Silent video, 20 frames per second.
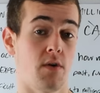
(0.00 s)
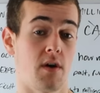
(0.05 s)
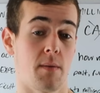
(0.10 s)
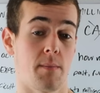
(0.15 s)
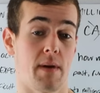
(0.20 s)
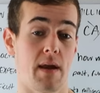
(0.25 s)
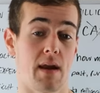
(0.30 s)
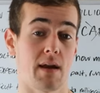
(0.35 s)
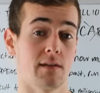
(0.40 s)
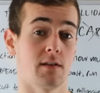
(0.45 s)
you
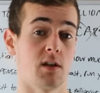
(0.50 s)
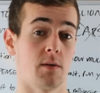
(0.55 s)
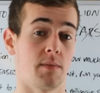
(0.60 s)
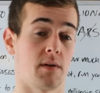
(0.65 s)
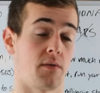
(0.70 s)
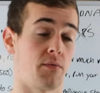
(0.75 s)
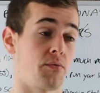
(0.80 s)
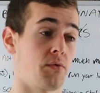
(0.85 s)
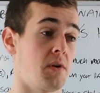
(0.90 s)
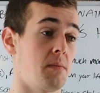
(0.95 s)
can make a little
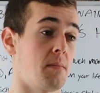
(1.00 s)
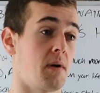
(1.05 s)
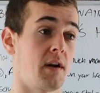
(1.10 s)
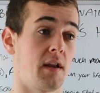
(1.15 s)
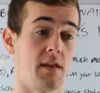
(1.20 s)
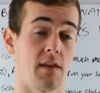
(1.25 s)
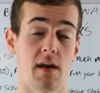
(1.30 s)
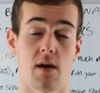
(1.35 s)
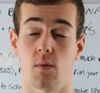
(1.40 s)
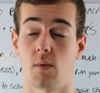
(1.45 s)
bit of free
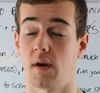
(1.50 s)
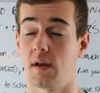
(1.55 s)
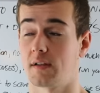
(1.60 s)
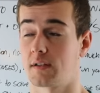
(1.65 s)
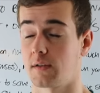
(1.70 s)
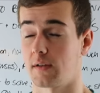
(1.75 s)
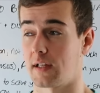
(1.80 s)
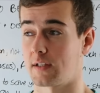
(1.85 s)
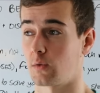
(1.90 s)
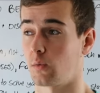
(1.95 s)
money that way.
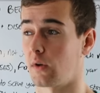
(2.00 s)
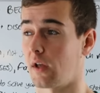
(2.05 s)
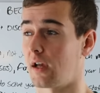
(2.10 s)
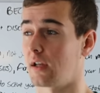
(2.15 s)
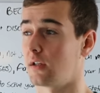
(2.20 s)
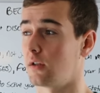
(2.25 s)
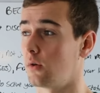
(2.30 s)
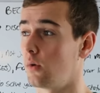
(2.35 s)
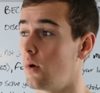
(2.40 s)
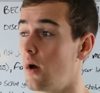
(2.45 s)
So that's what
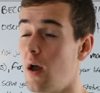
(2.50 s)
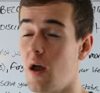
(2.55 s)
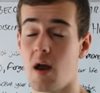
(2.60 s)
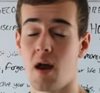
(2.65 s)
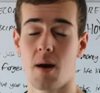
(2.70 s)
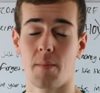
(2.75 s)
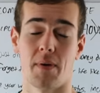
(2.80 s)
I do.